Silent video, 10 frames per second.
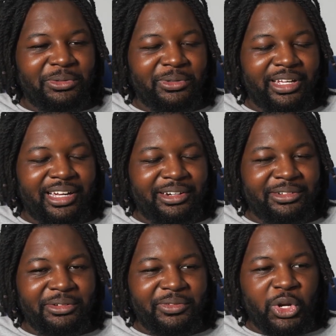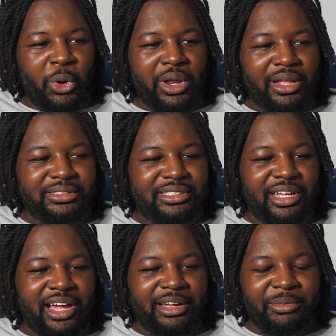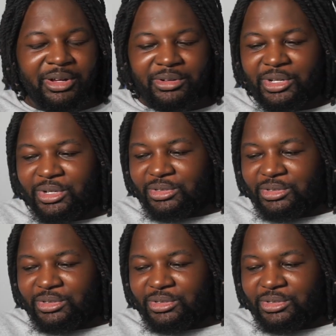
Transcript: like, I don't even know what else to talk about.